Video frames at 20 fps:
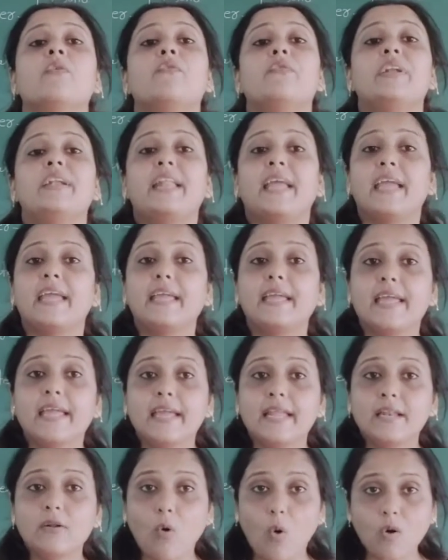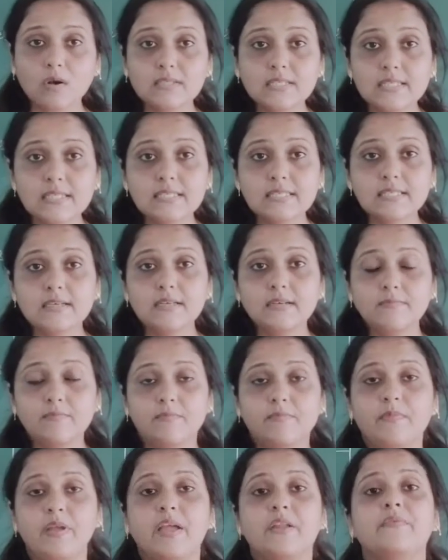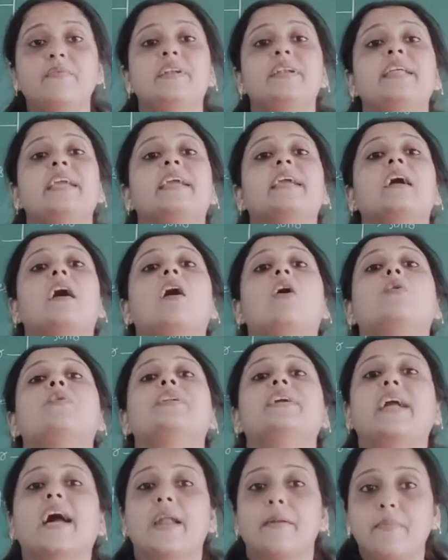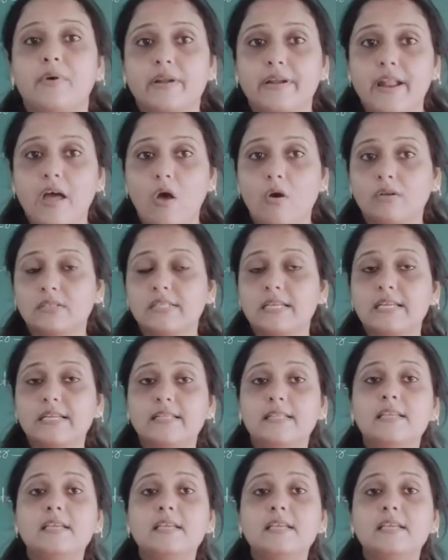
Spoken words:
we take in oxygen and we take out carbon dioxide.